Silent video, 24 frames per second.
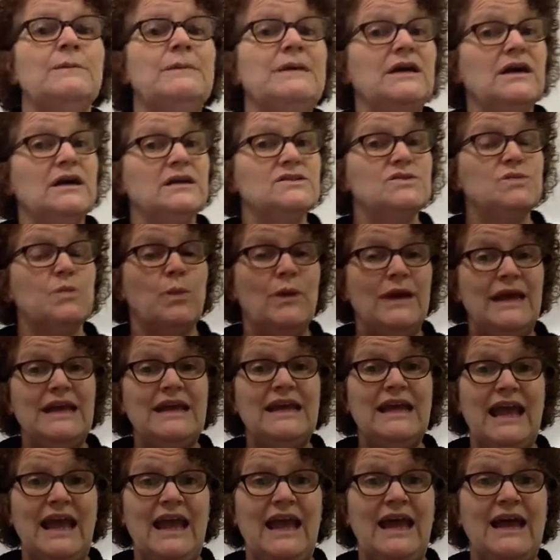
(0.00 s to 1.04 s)
because we
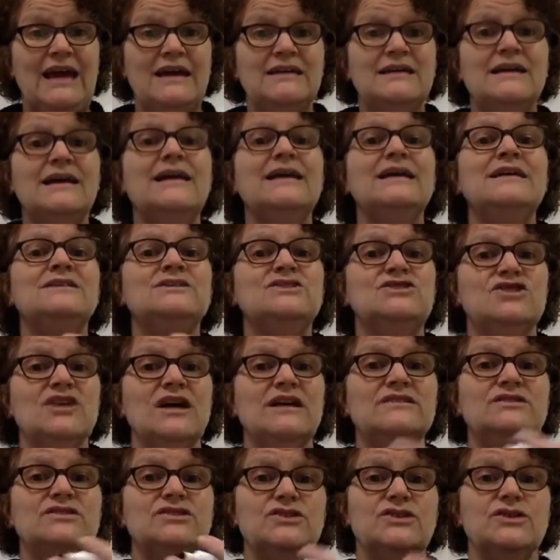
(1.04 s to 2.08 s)
can
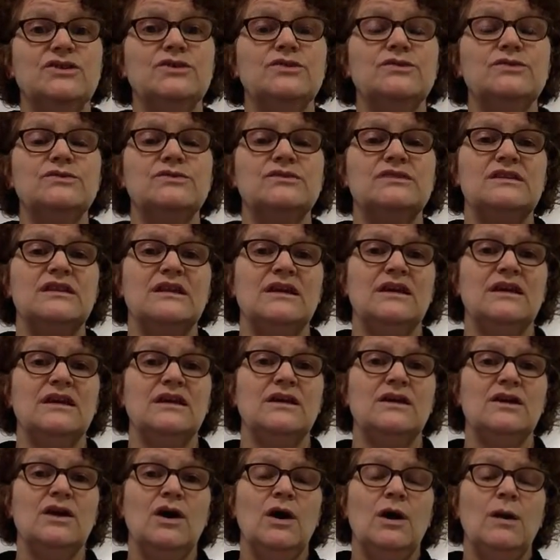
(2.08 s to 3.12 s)
just use
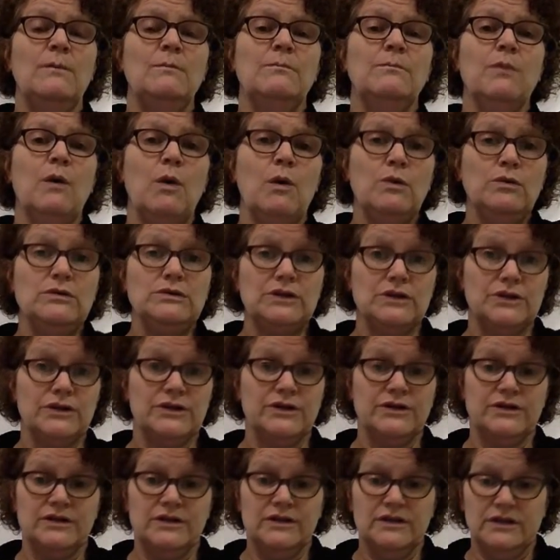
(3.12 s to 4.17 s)
the
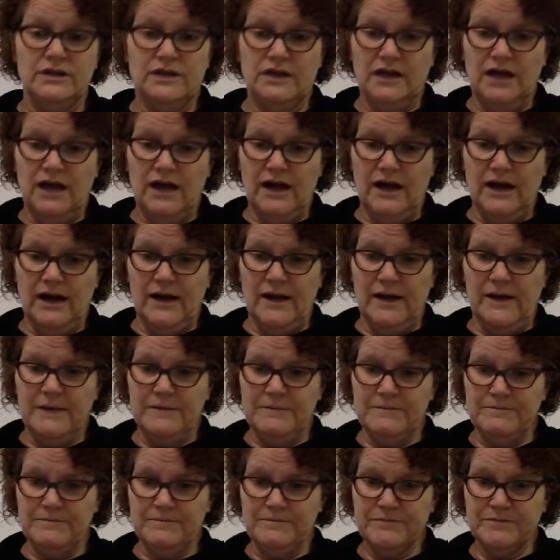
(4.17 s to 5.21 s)
molar, the
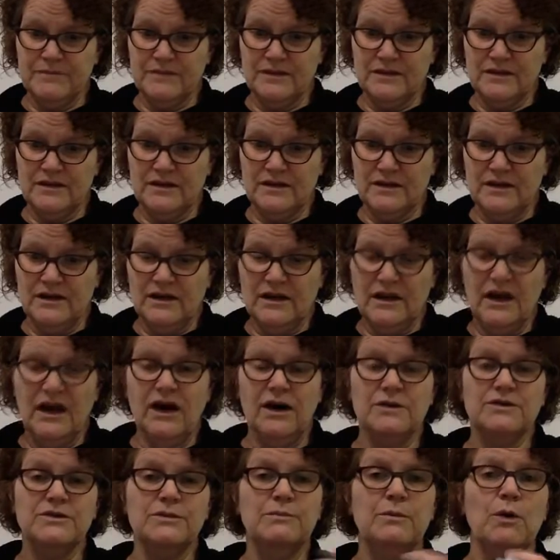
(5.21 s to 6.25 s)

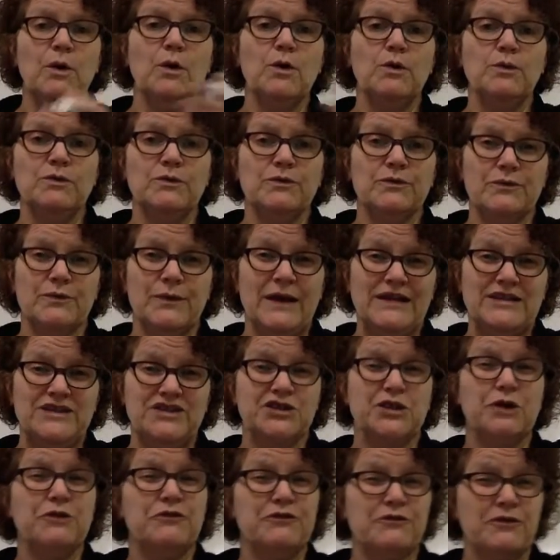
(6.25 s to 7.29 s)
mole
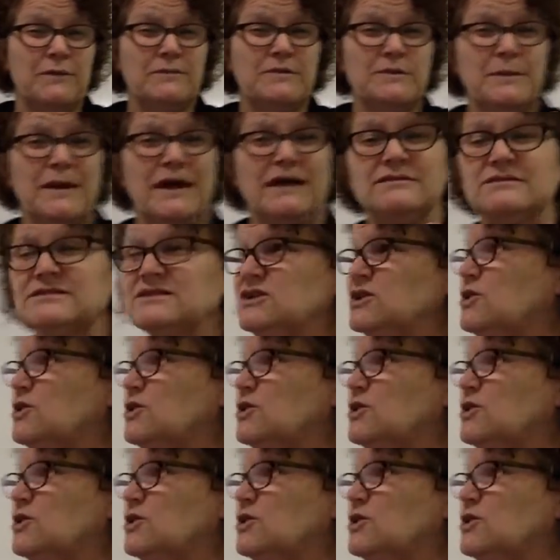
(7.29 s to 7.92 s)
ratio from the balanced